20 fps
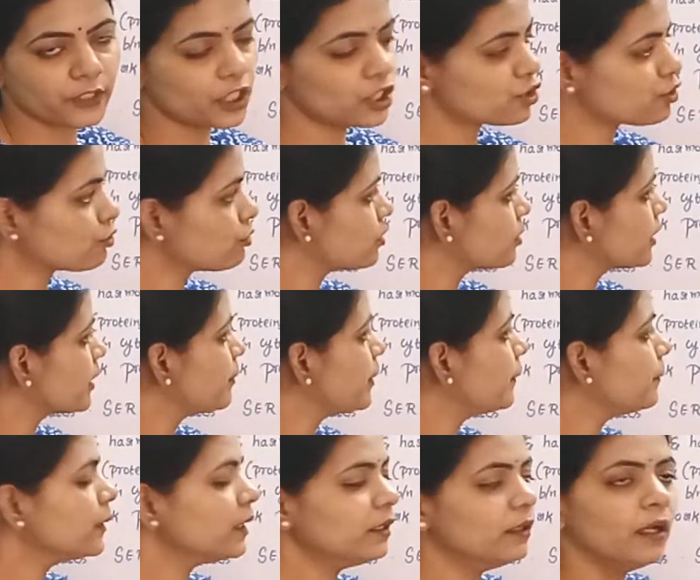We need to
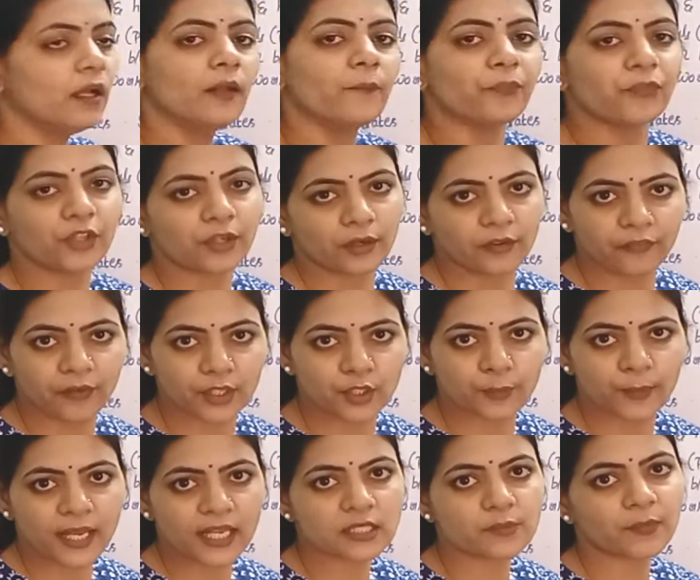remember the rough
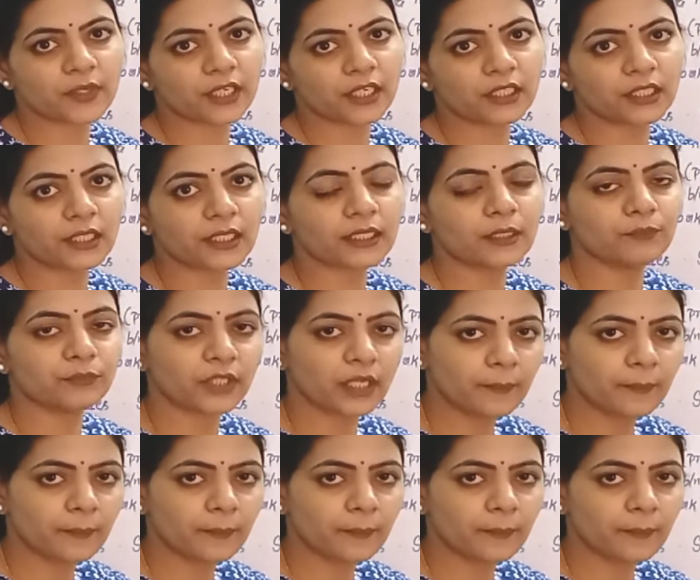endoplasmic reticulum,